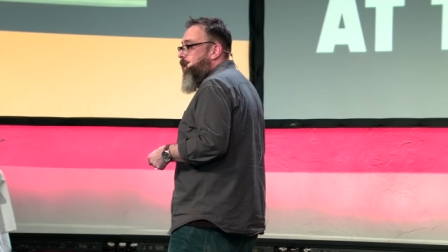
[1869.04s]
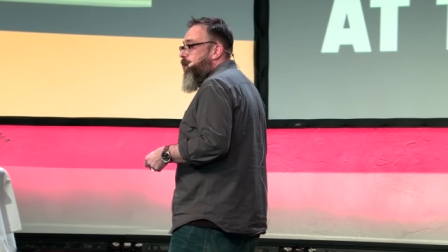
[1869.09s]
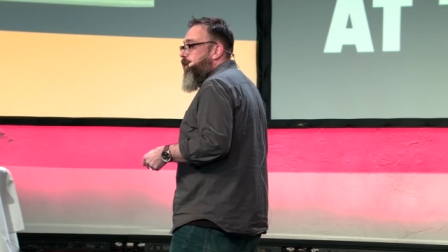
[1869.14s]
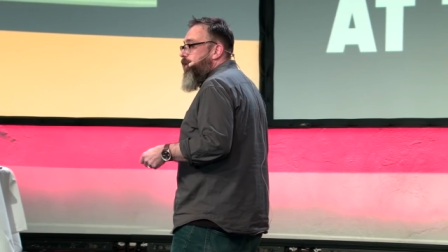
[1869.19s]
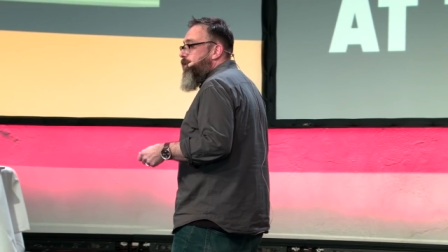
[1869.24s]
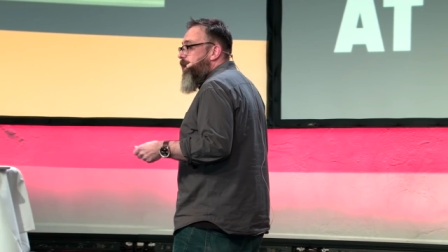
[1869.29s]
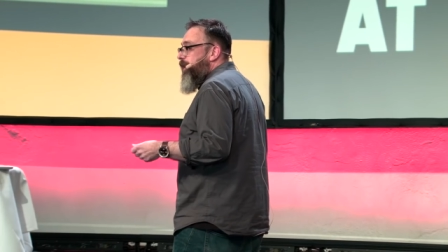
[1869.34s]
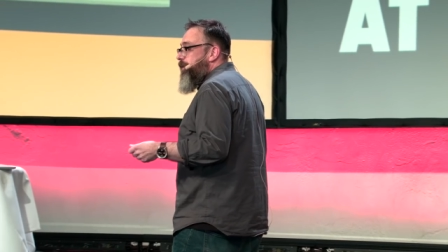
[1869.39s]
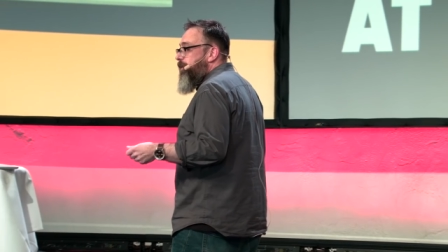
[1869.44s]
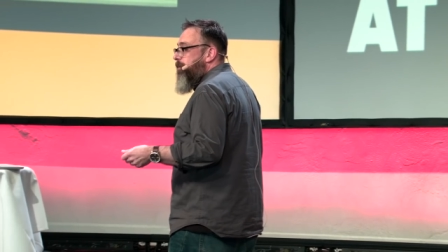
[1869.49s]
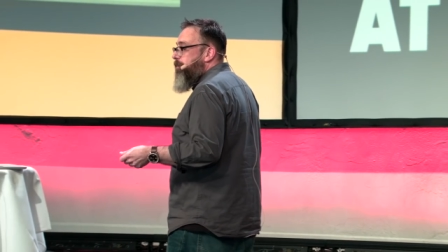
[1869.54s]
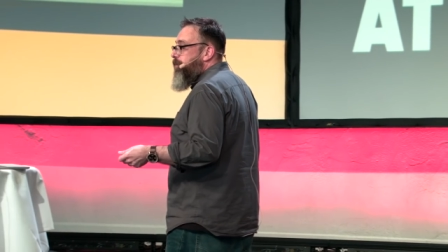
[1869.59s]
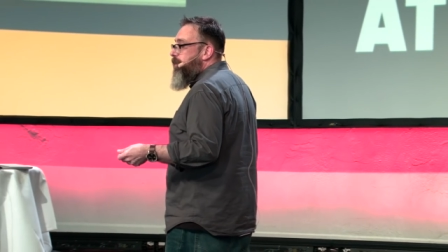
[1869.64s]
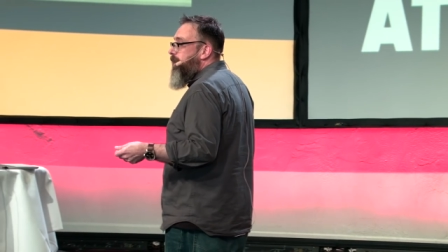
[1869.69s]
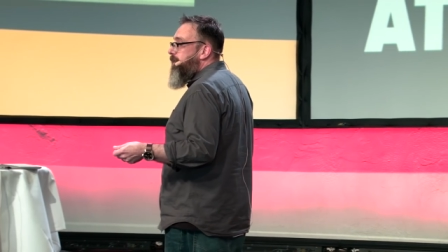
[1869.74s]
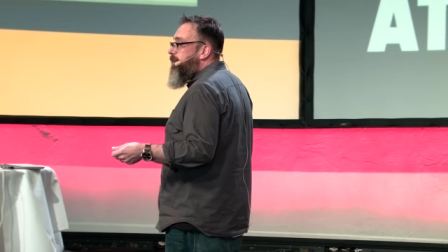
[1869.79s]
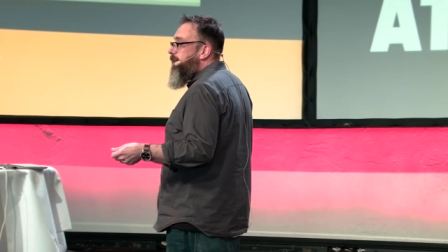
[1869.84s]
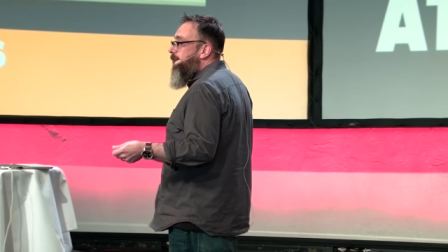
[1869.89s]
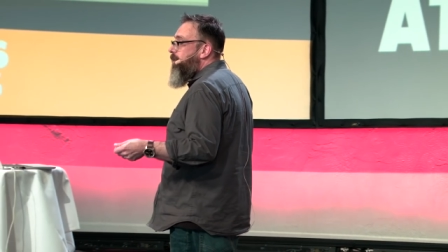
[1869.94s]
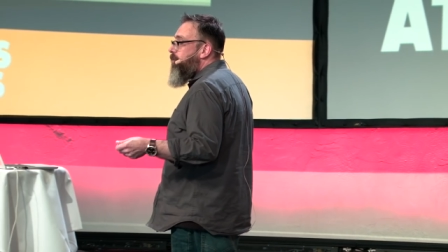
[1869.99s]
You need to
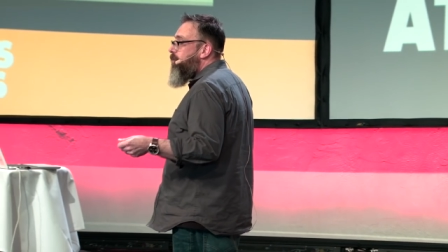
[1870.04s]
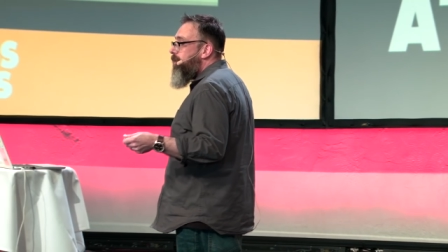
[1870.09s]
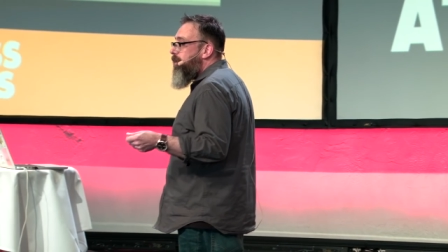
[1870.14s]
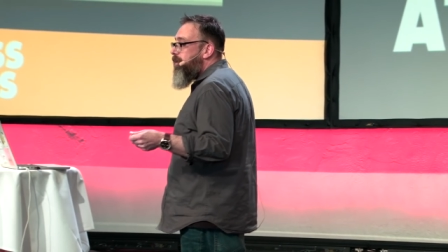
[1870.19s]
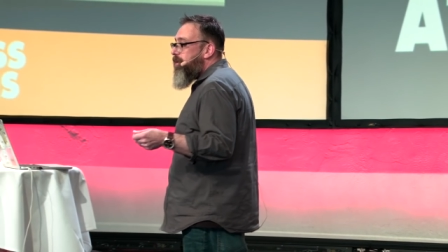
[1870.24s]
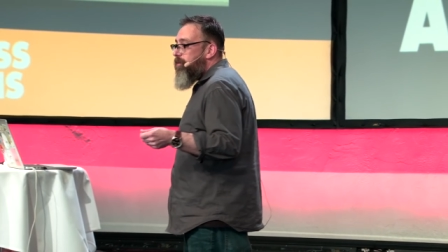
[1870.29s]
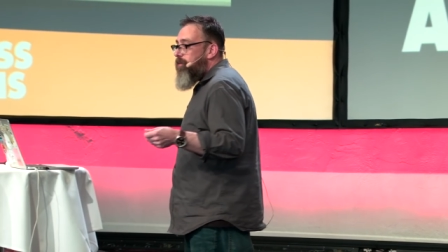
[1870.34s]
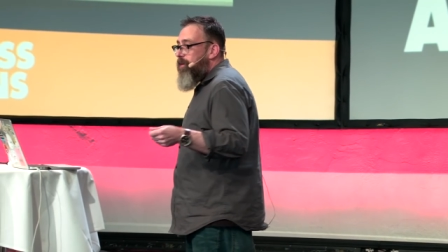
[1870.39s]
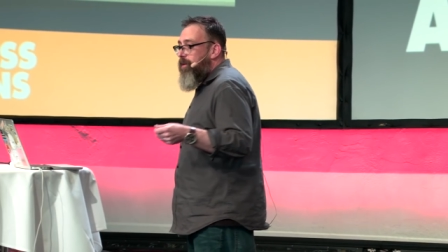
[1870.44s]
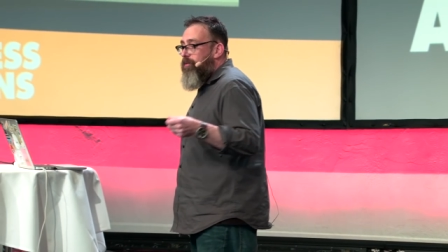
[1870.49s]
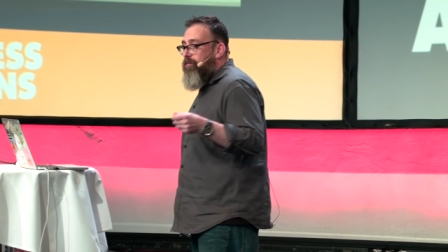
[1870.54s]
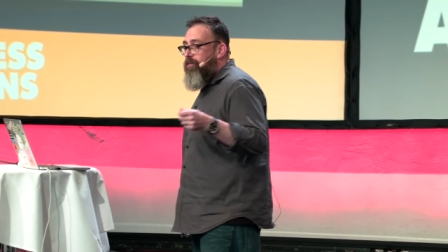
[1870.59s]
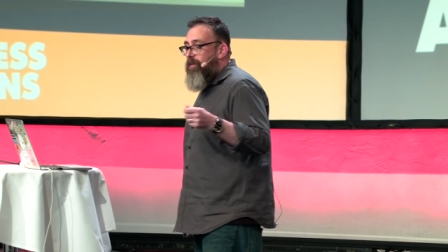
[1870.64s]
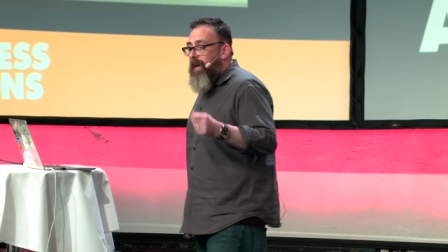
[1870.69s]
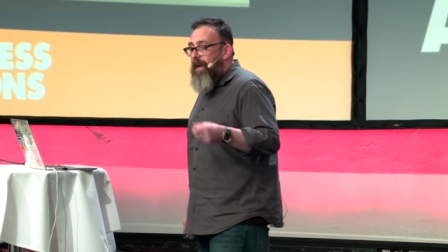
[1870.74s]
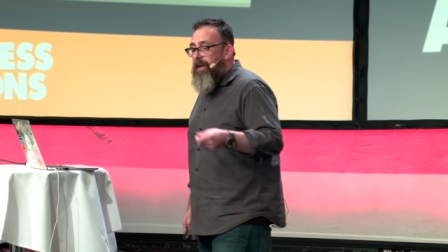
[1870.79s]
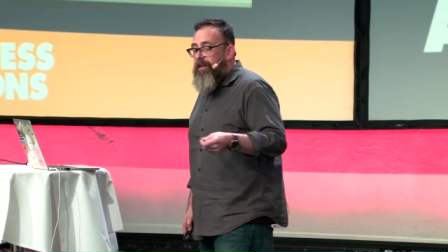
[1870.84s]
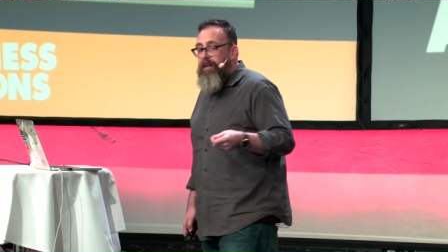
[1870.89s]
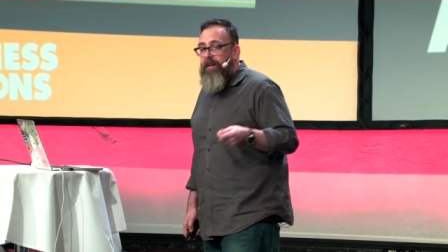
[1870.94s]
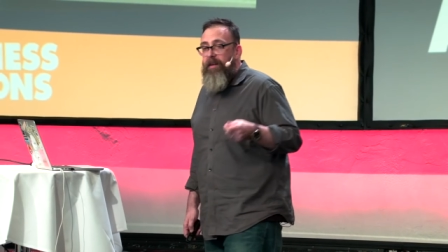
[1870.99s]
bring that work to a
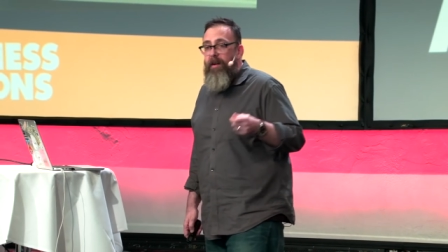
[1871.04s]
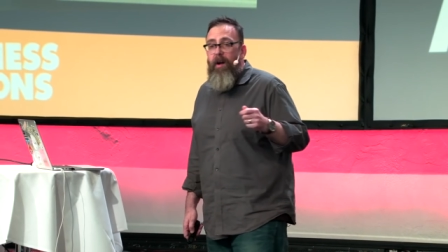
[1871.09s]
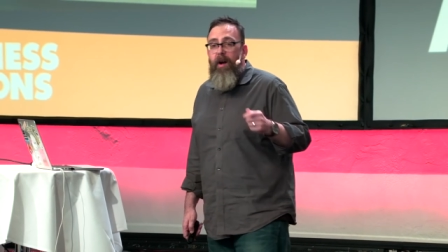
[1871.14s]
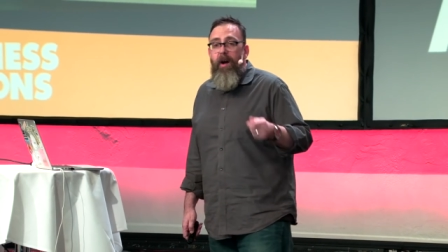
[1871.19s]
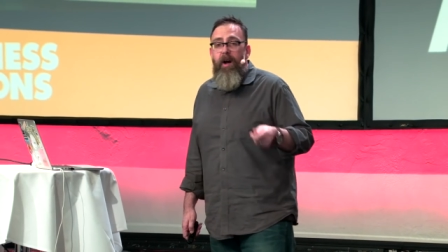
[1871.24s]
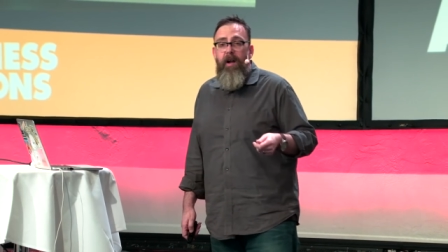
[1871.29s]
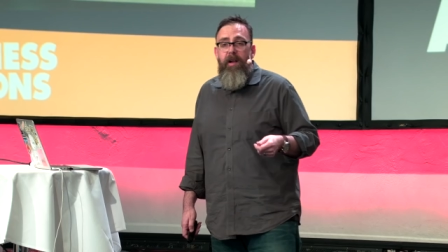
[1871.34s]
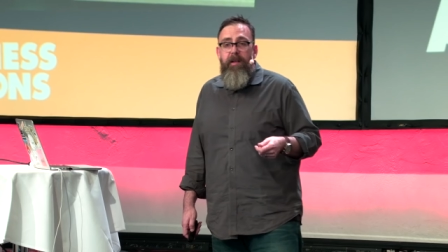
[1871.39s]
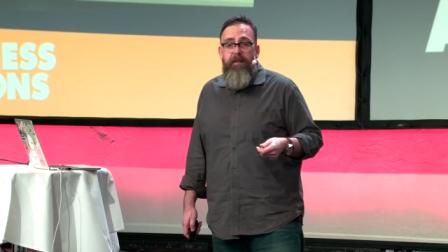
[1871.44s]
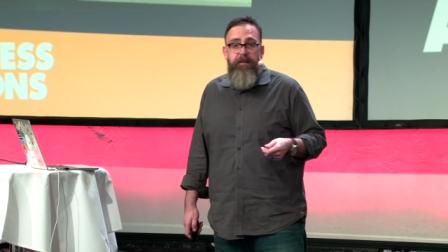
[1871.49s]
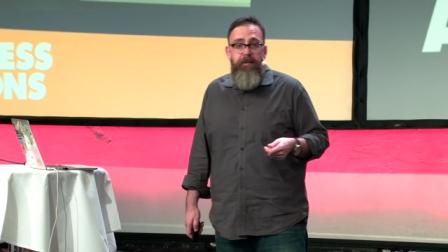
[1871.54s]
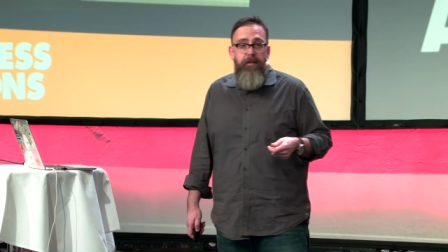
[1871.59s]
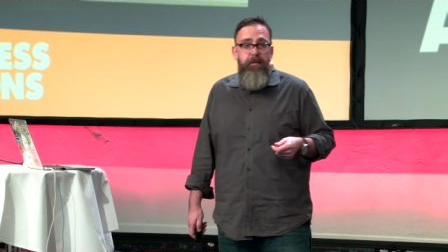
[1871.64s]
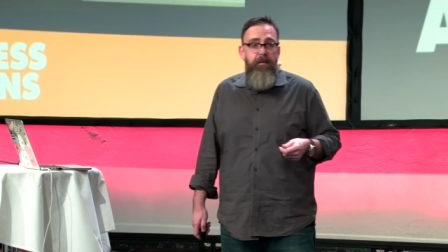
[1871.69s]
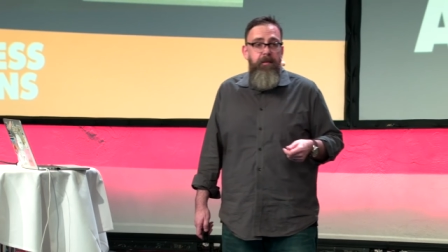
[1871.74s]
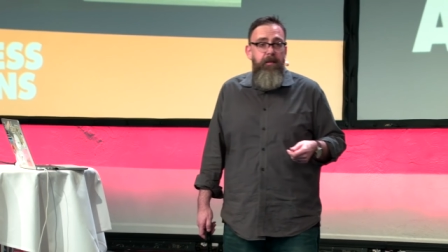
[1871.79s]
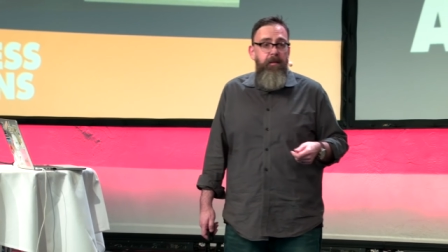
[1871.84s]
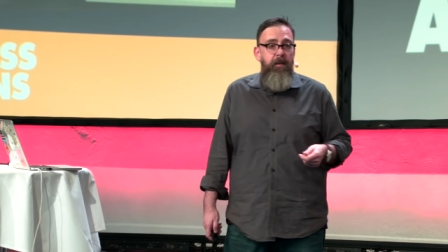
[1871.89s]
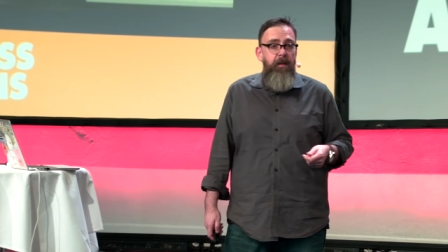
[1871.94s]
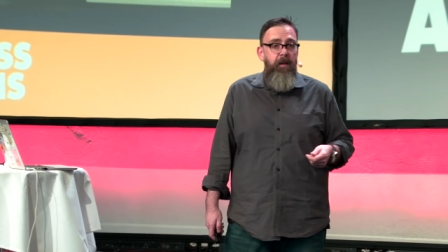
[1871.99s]
grinding halt
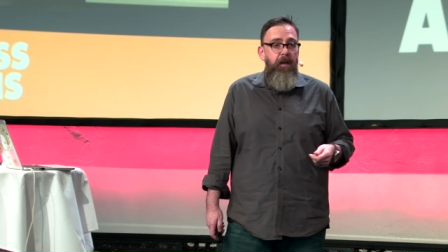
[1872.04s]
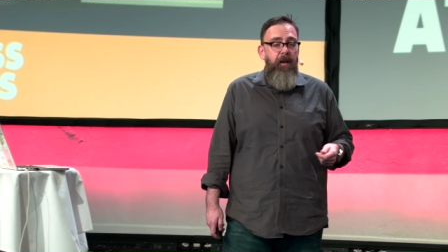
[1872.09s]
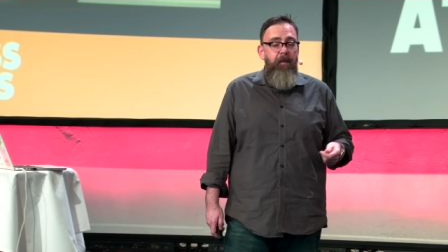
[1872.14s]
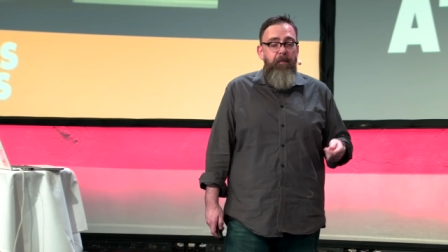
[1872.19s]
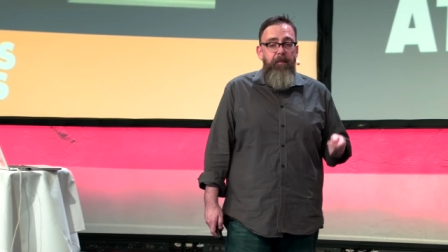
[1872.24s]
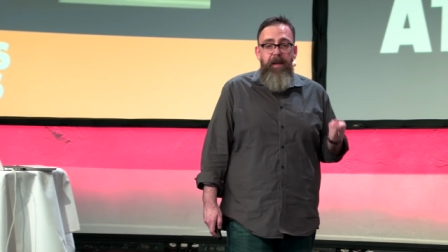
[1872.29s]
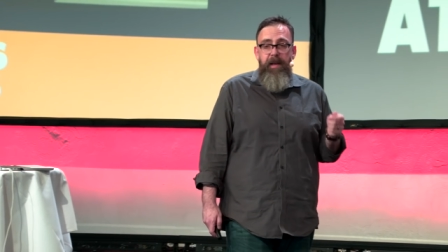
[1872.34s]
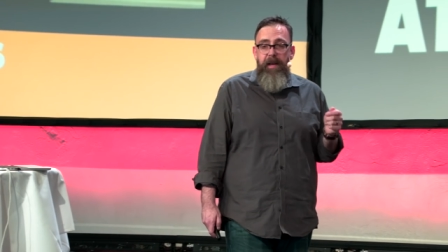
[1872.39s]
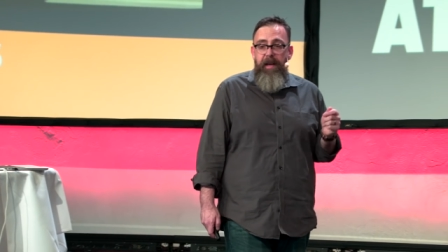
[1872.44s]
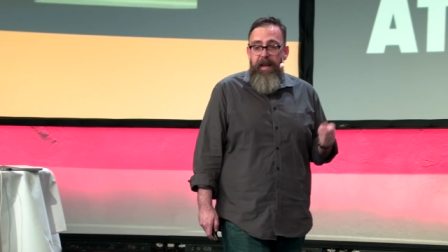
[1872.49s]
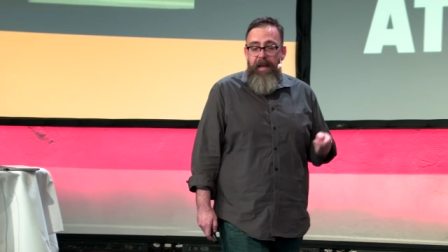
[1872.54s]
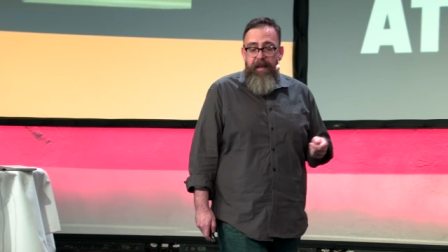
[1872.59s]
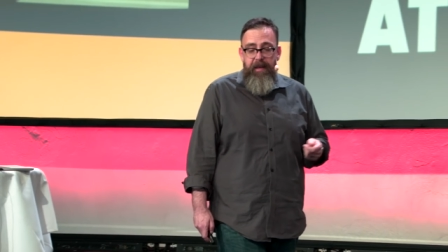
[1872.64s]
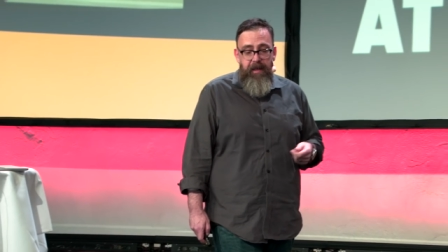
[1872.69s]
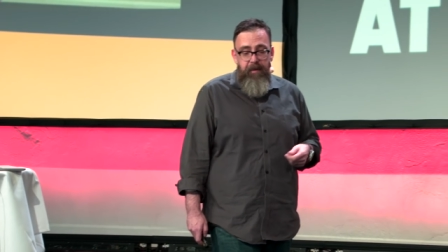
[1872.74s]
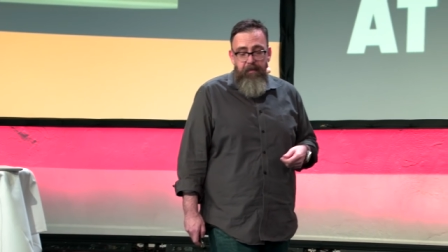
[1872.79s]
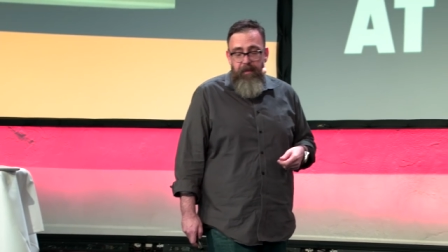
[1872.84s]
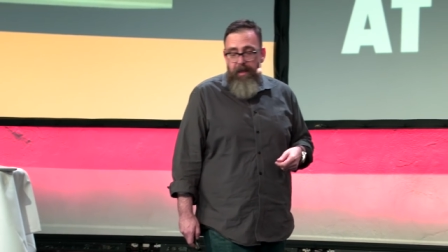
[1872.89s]
by any